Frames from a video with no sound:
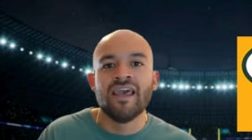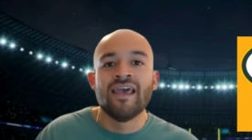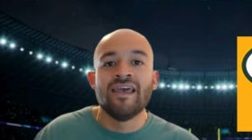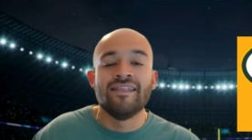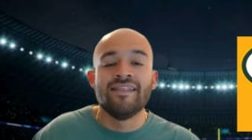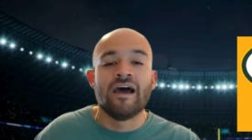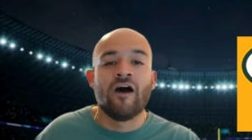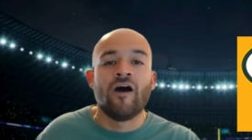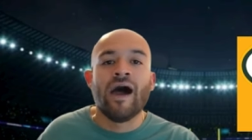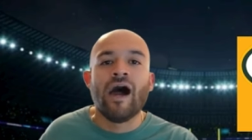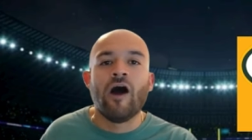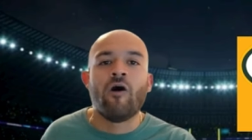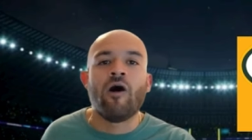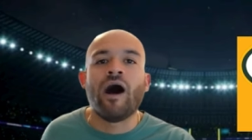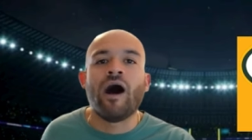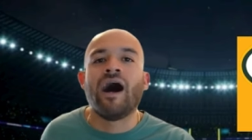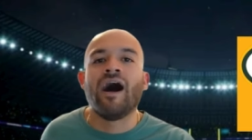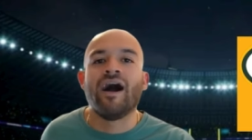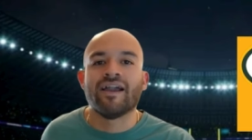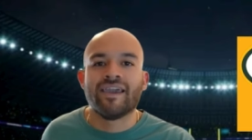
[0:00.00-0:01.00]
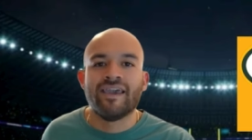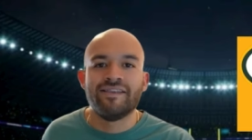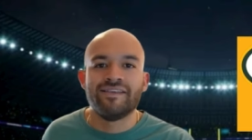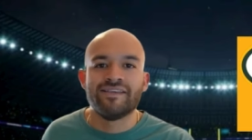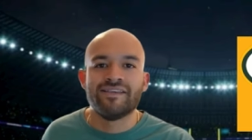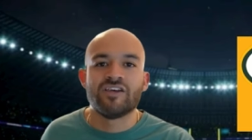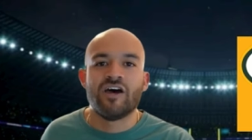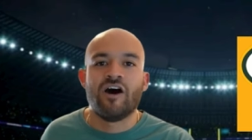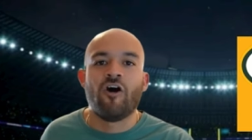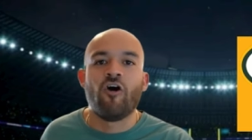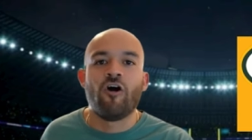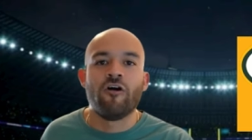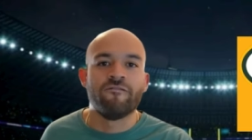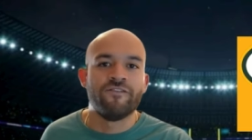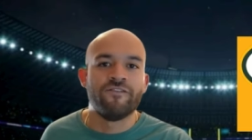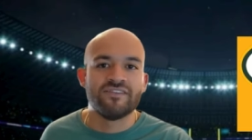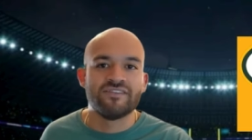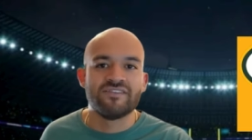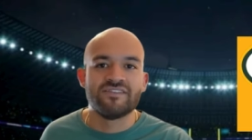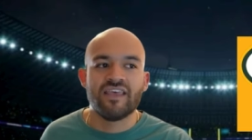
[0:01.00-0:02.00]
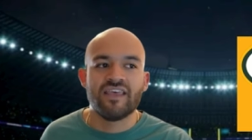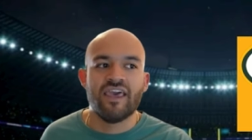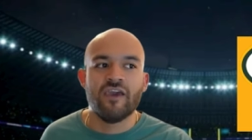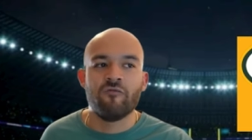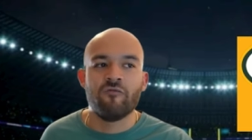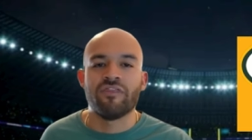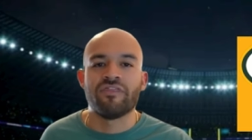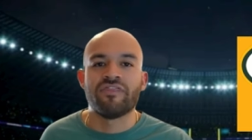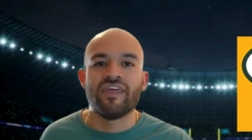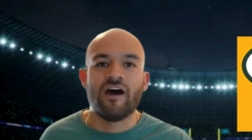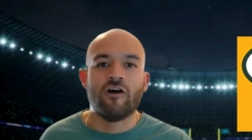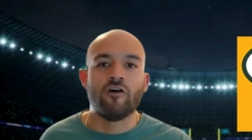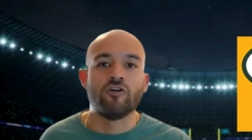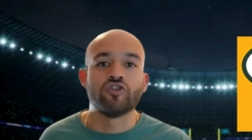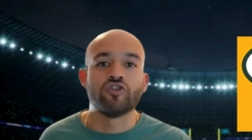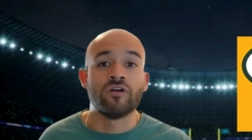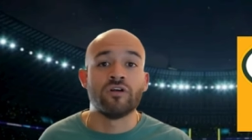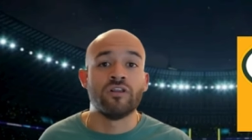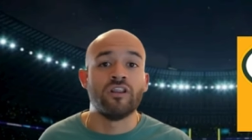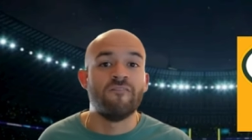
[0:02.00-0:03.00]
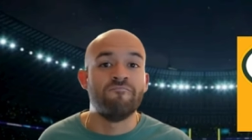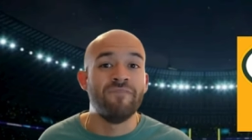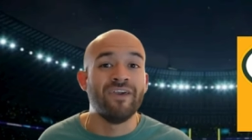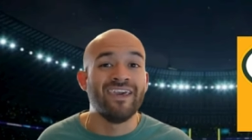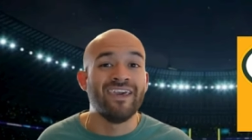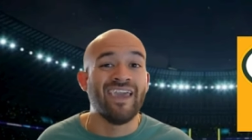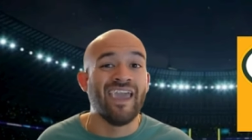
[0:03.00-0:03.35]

Now, how hot can this offense stay without Jordan Love making